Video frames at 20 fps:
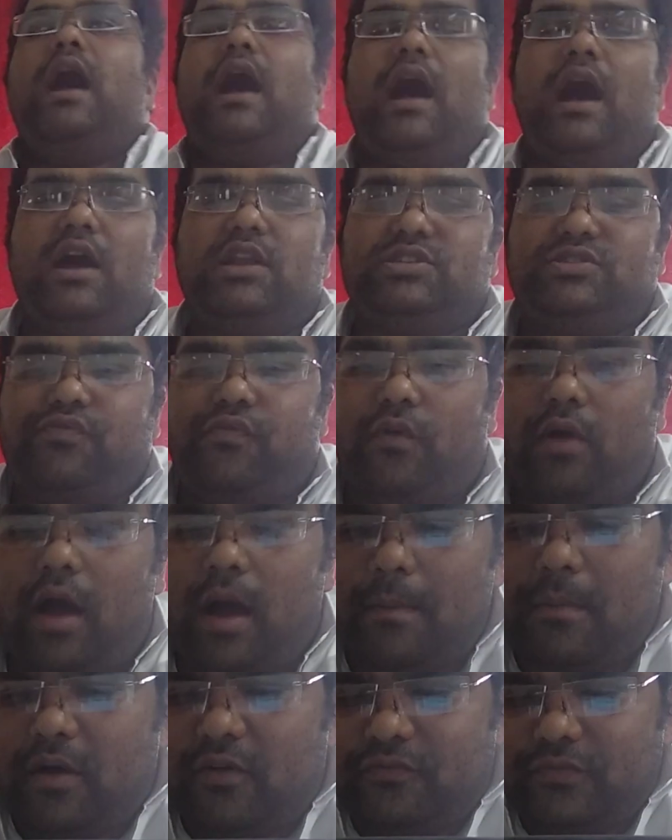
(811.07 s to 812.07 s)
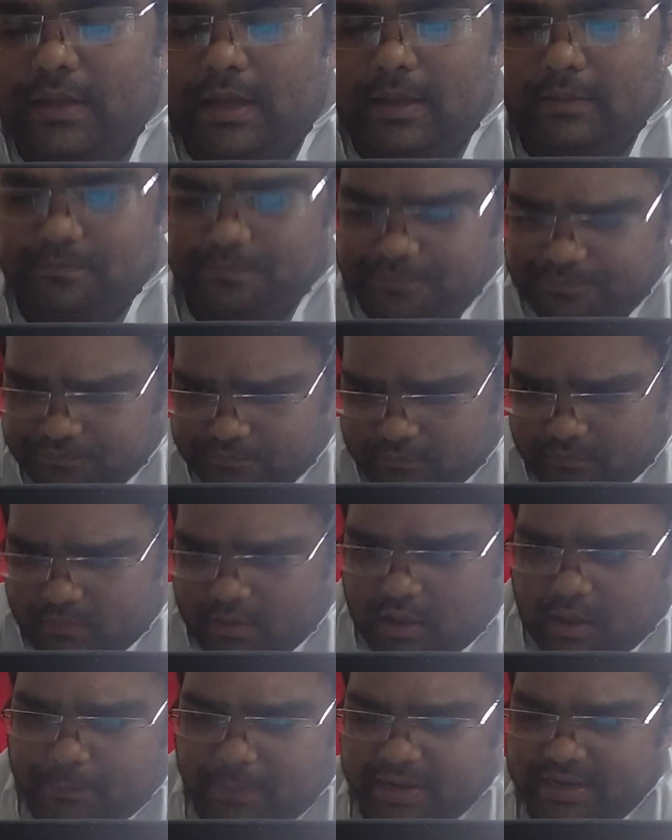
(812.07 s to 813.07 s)
arch form of the
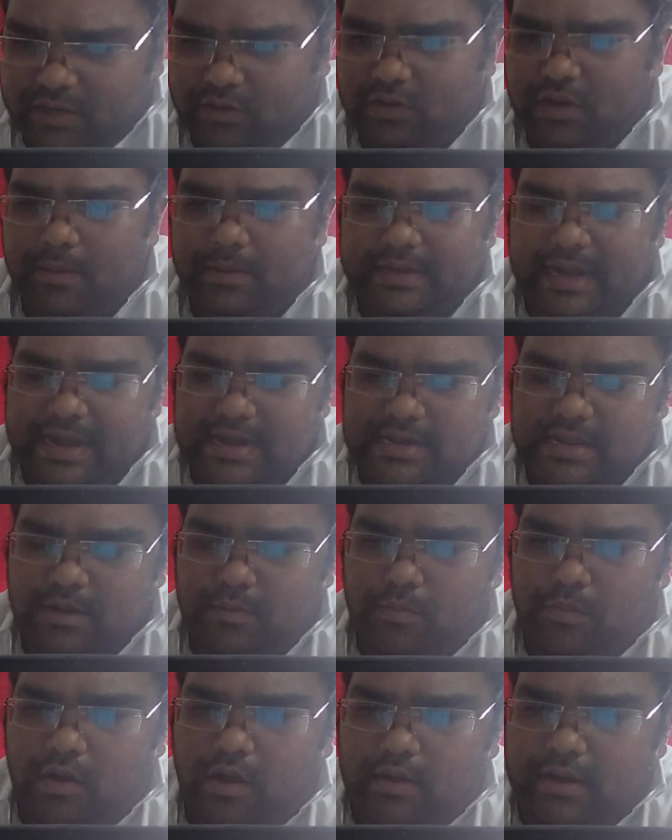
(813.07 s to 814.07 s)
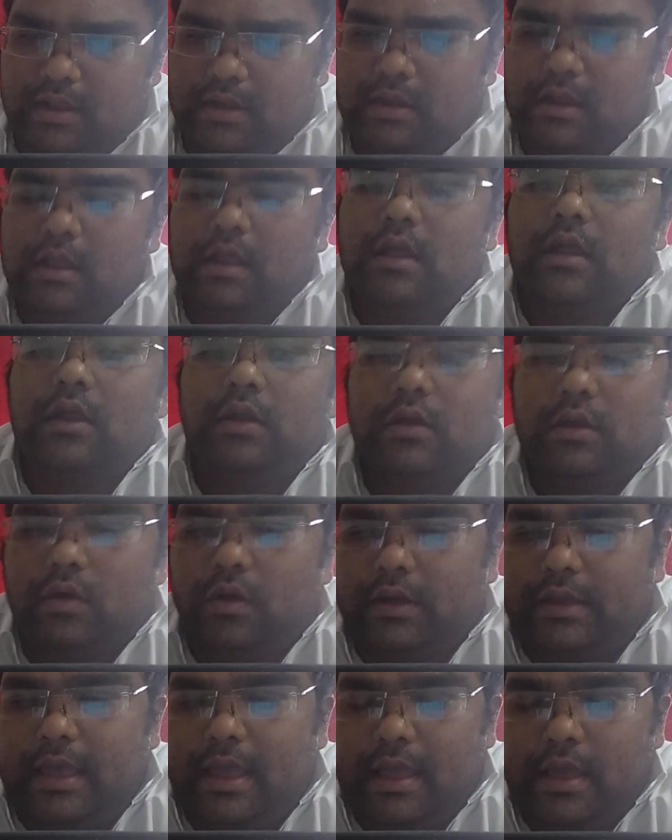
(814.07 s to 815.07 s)
particular dental model.
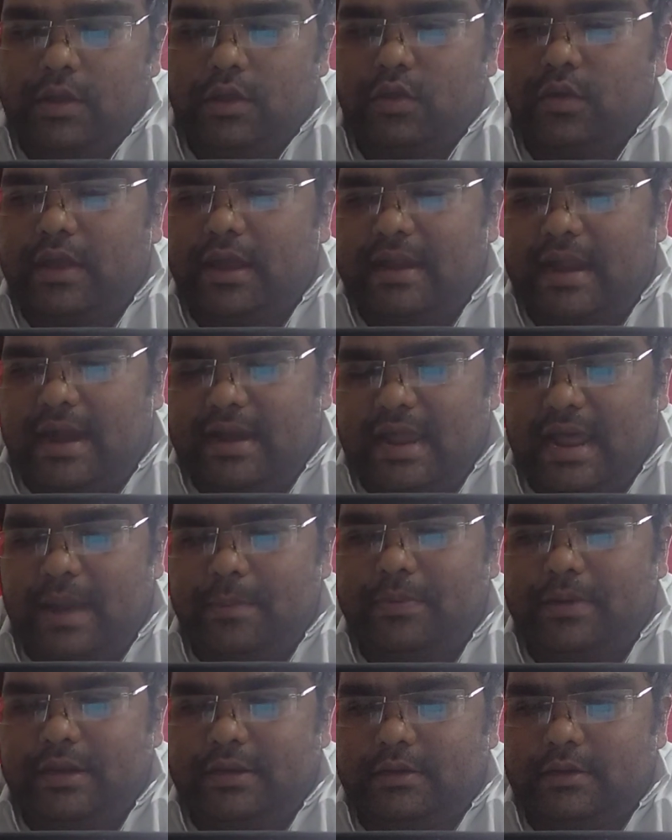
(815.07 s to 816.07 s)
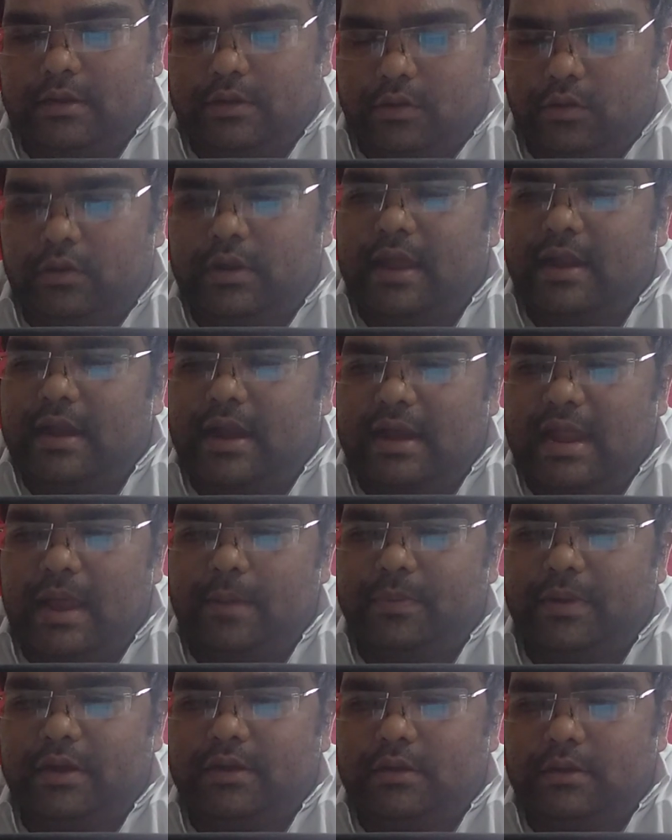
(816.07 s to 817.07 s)
Okay, you can adapt
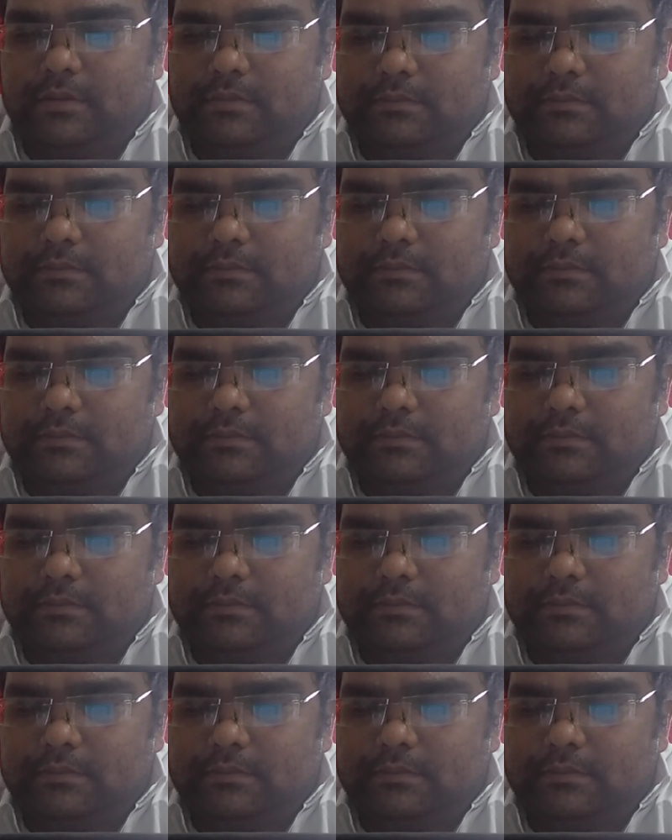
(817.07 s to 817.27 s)
it,